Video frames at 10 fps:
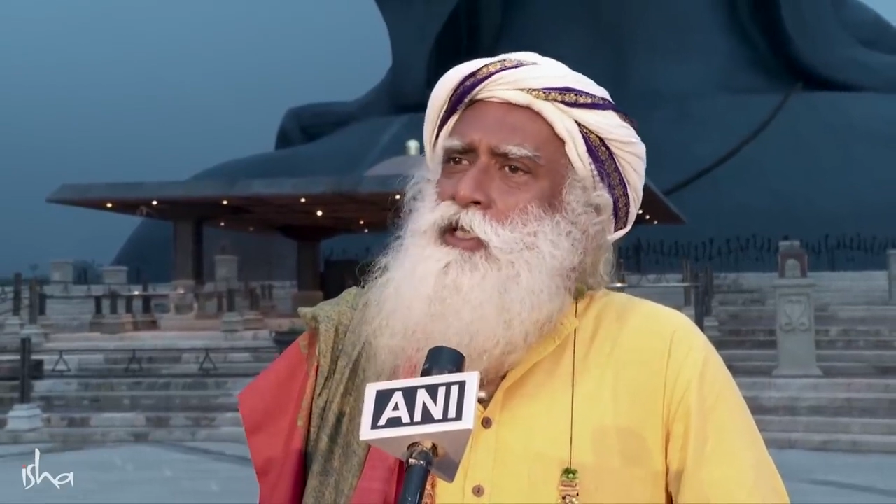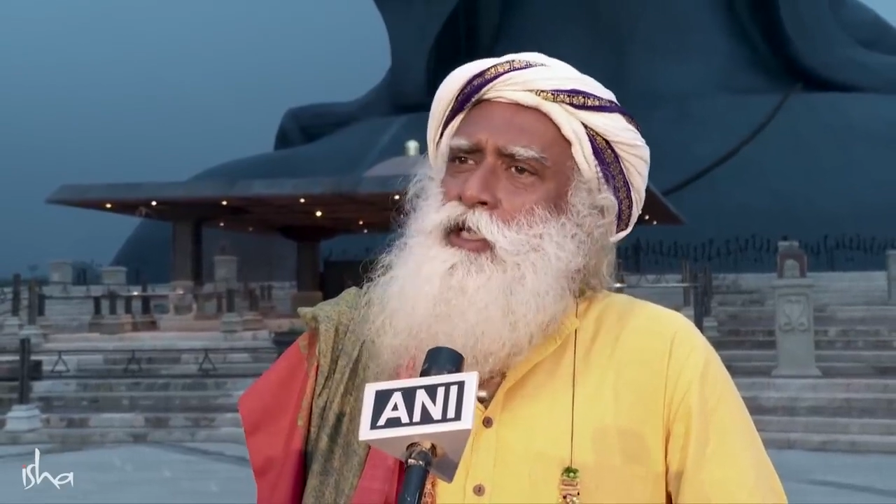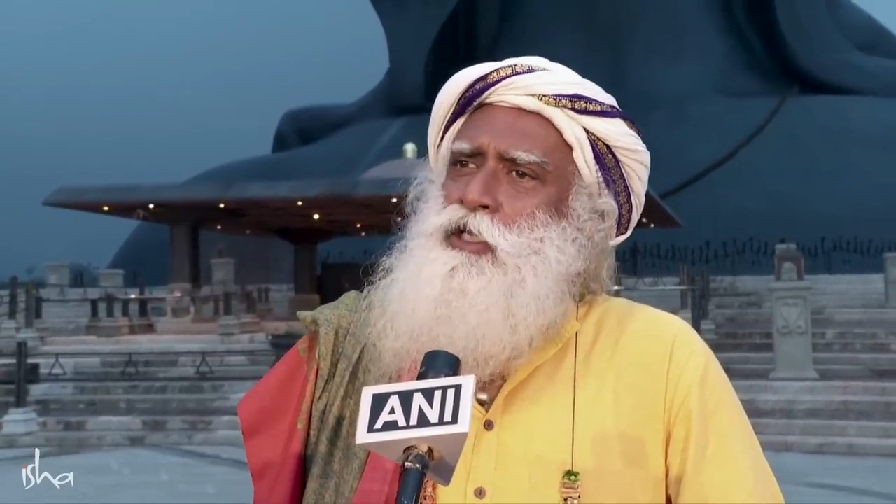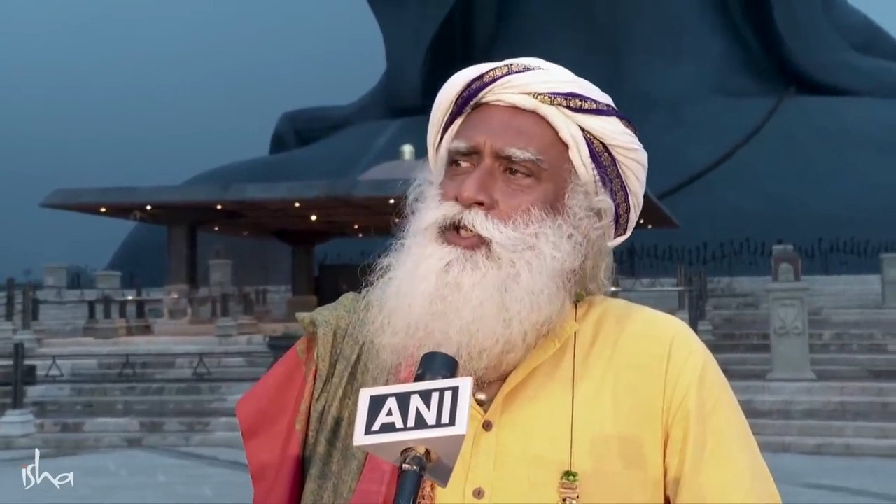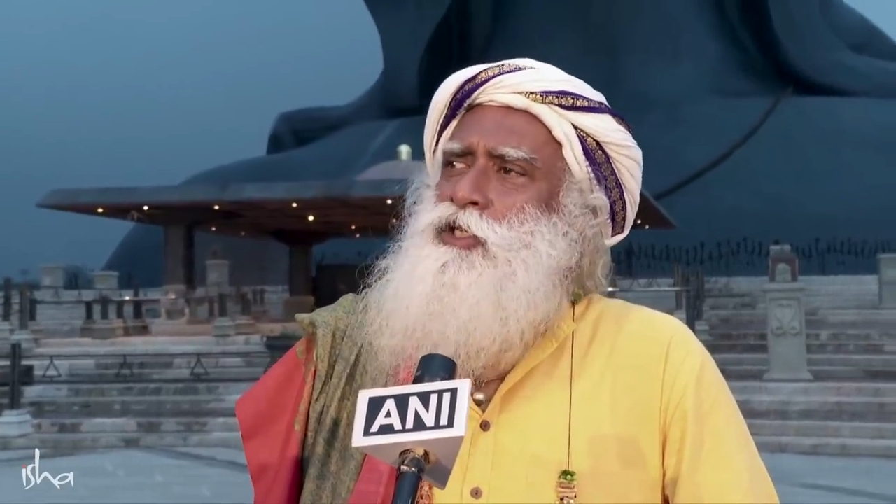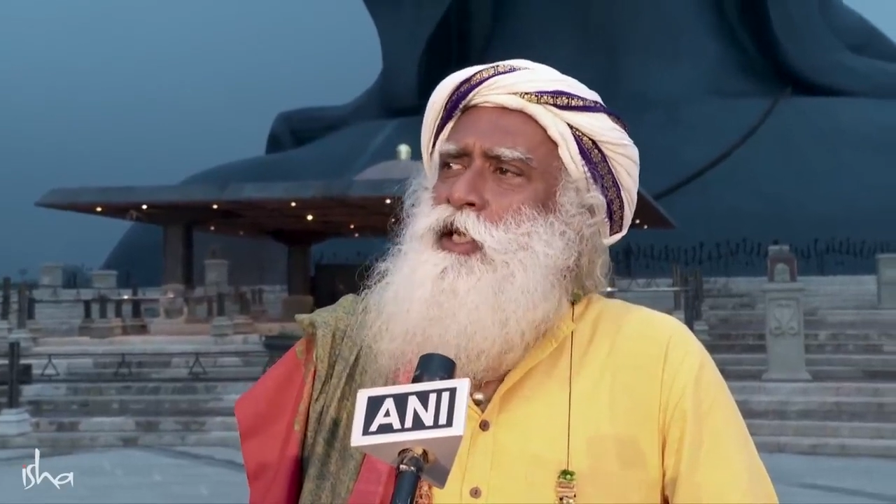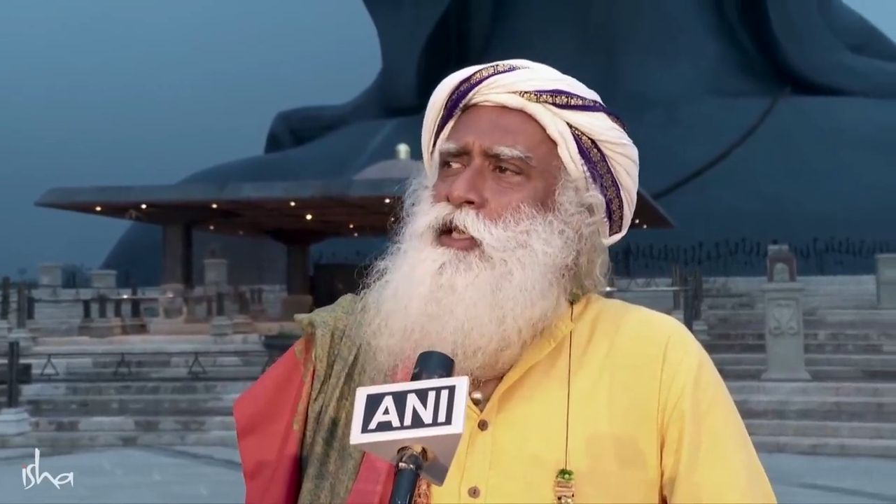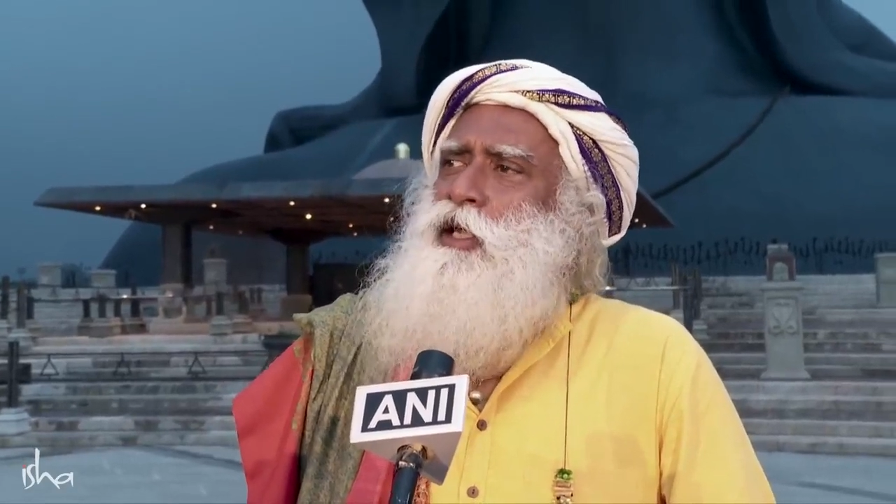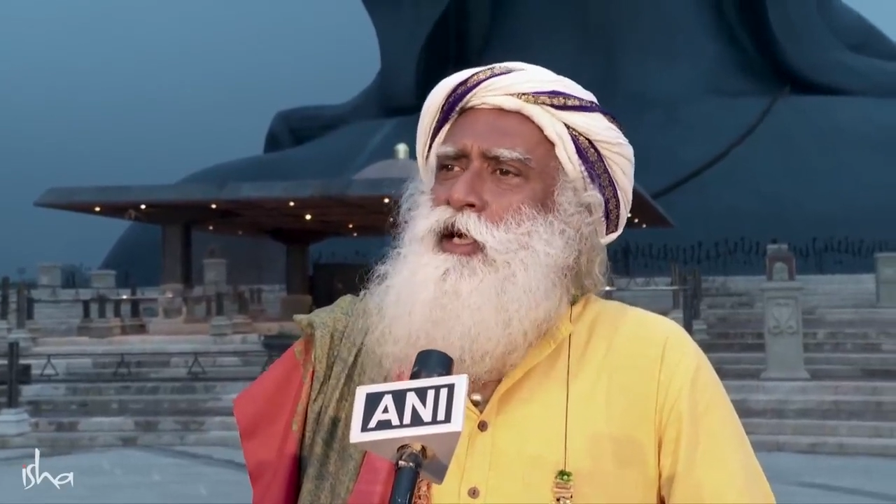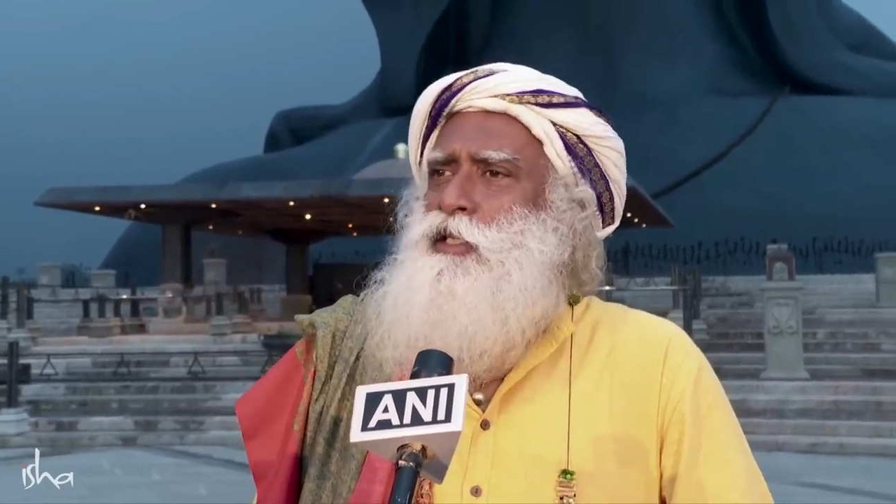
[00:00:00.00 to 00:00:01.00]
In each
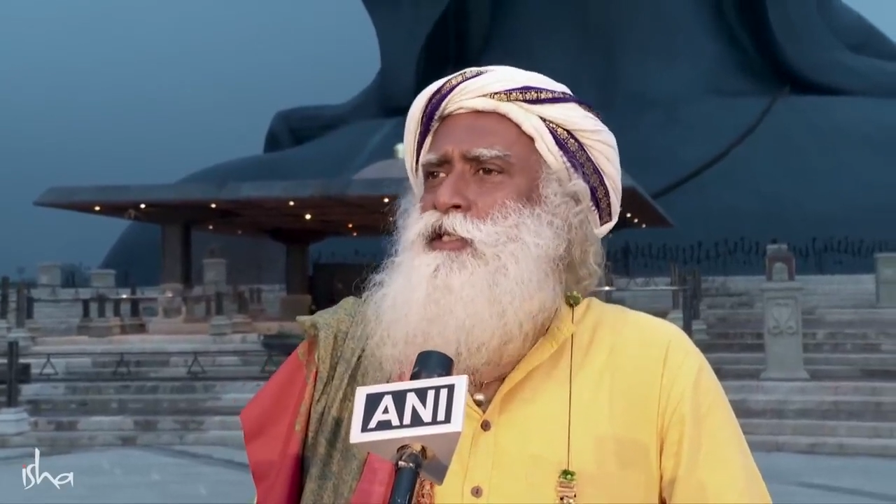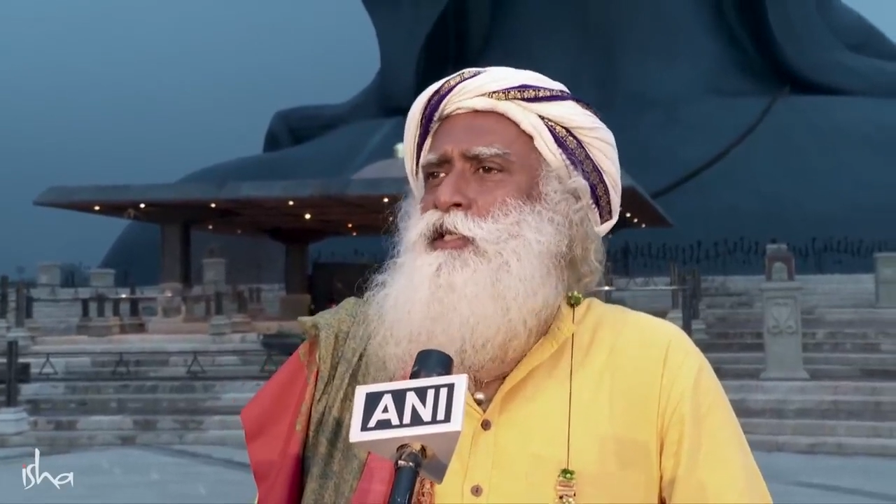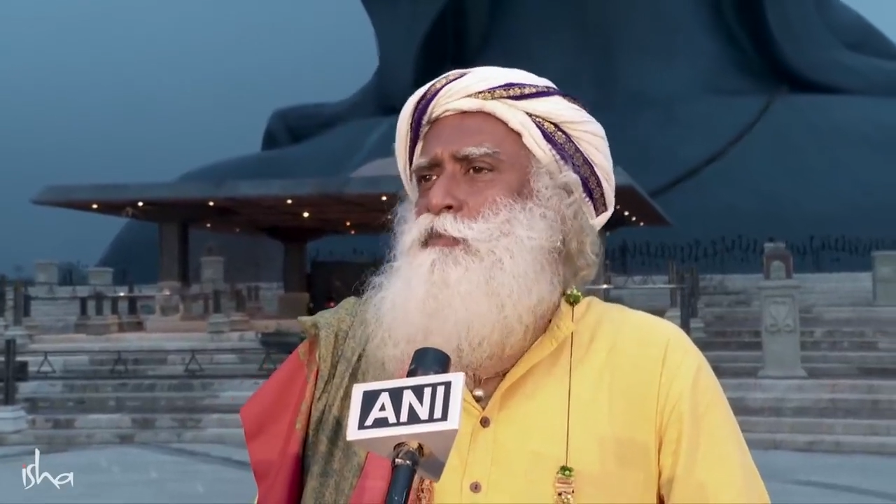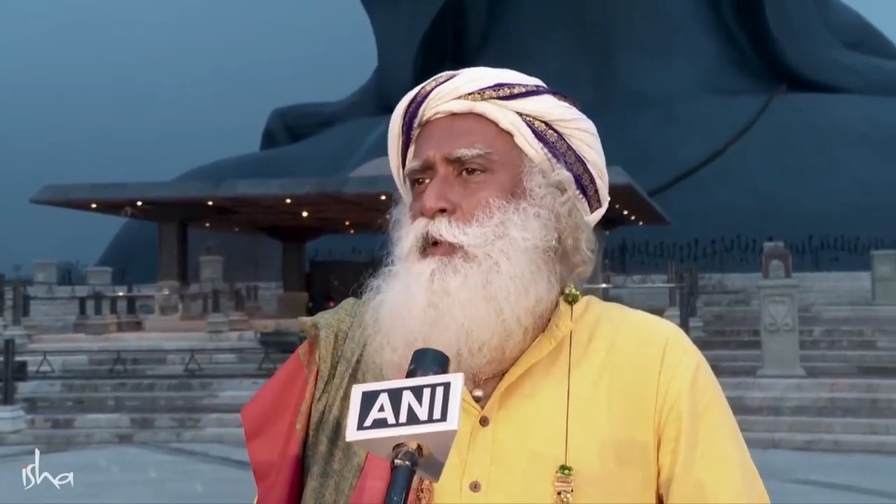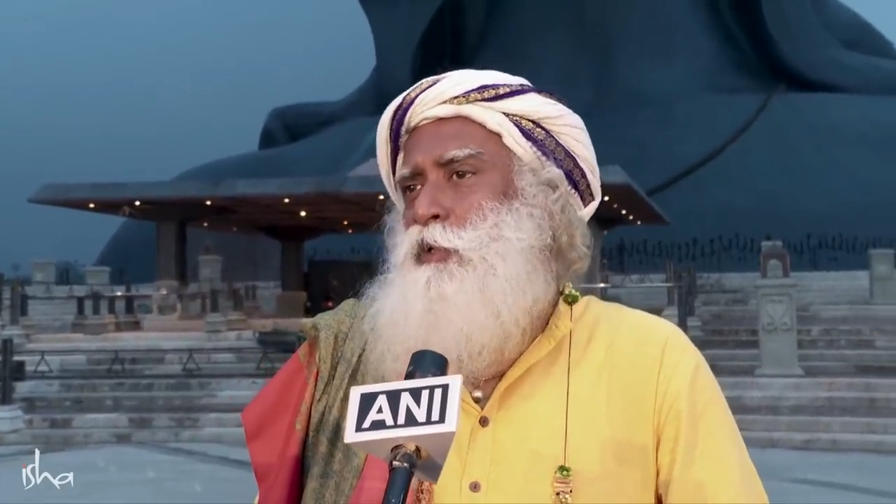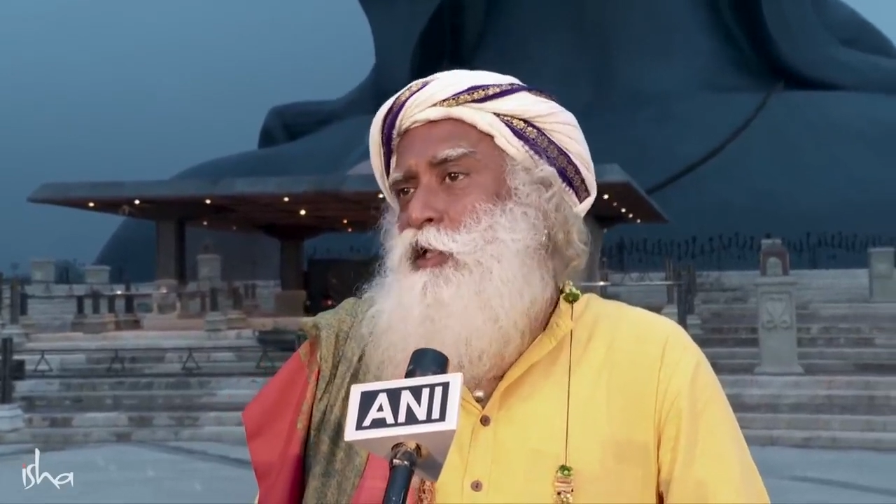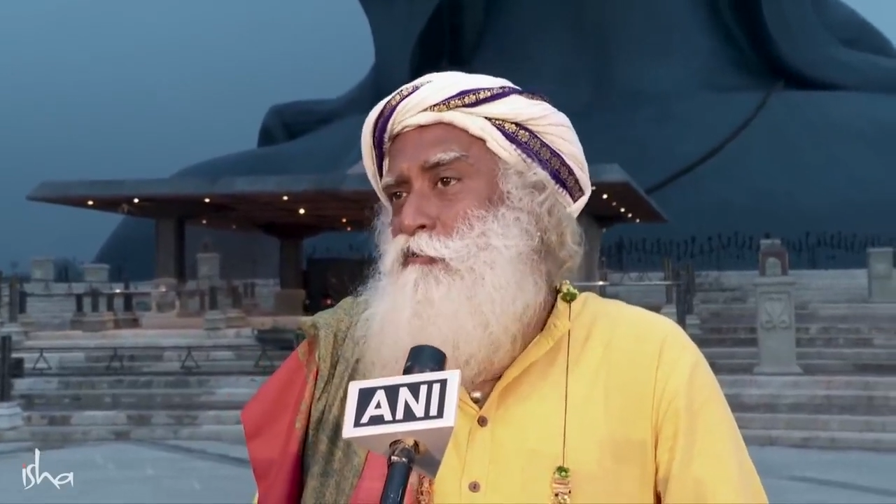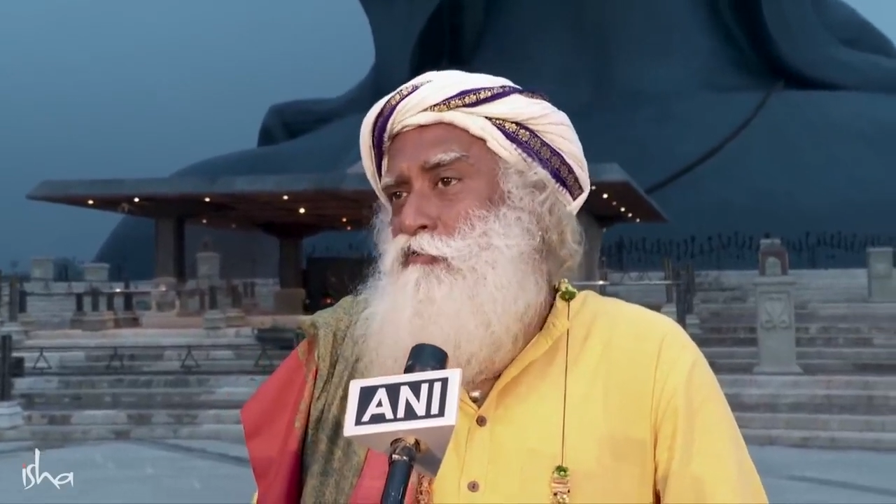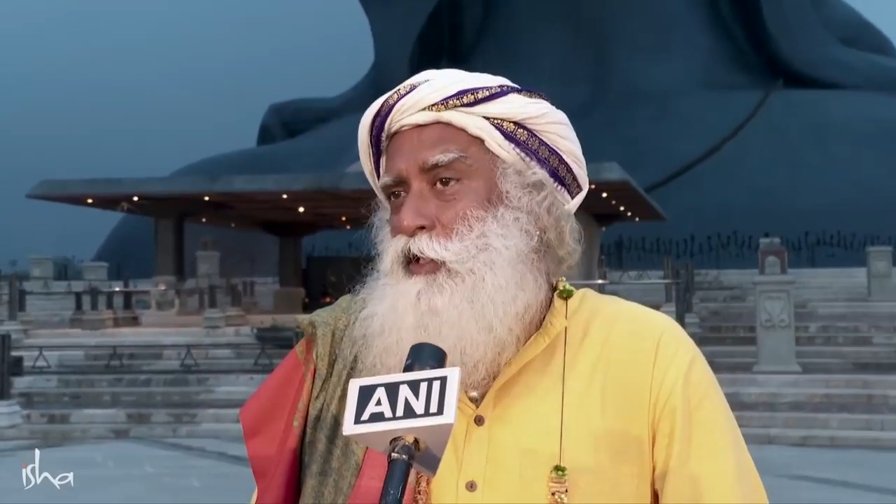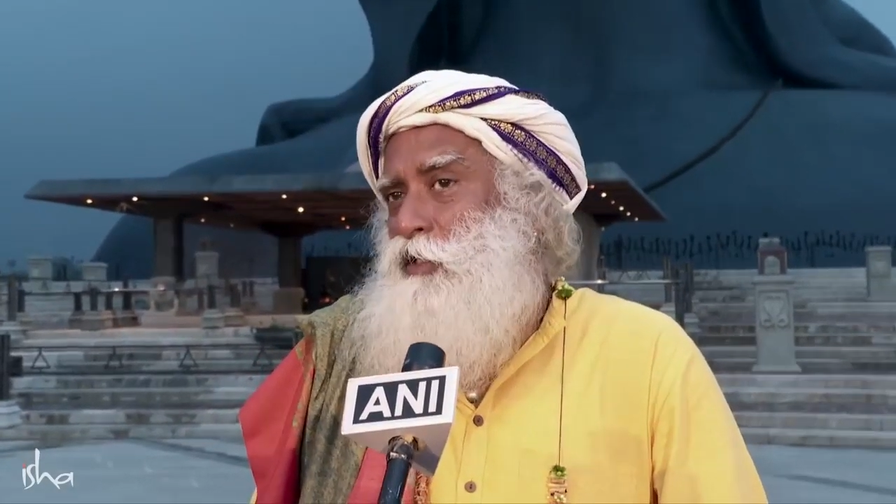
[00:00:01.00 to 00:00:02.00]
state, the concerns may be
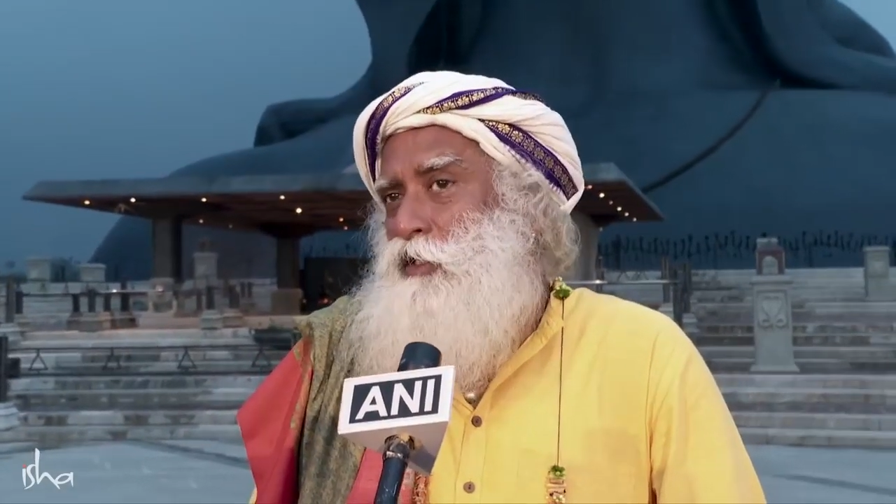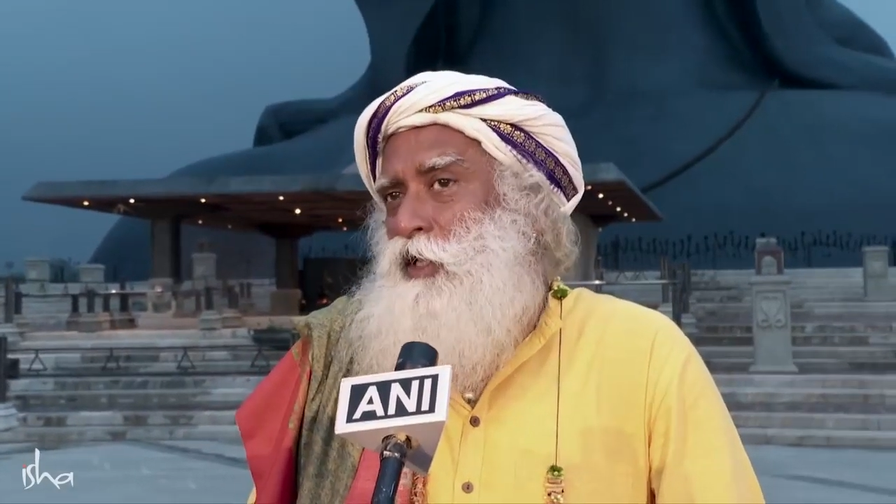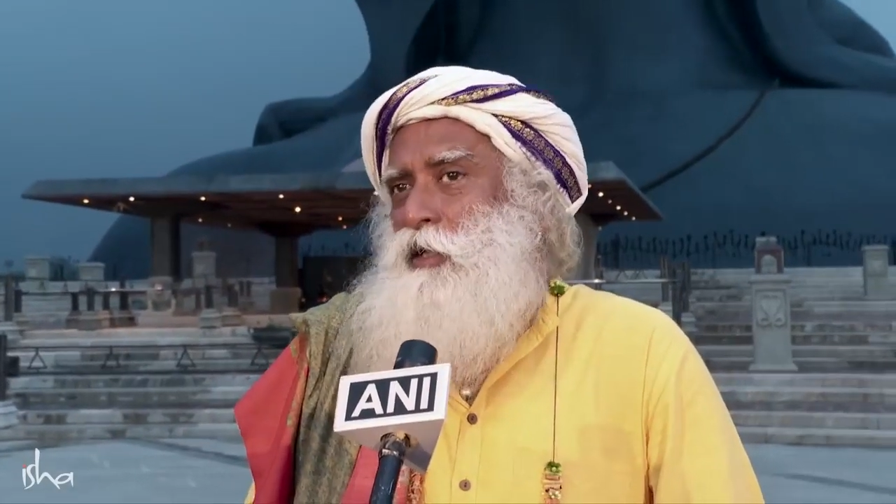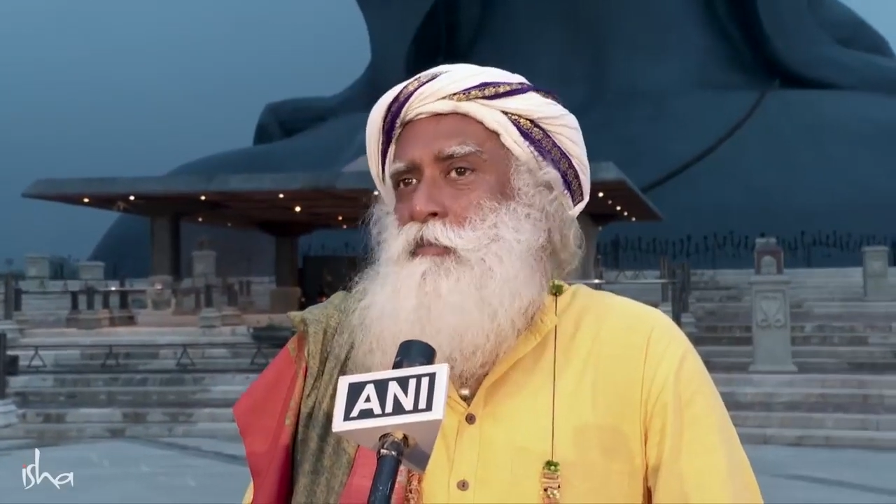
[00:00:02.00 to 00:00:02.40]
different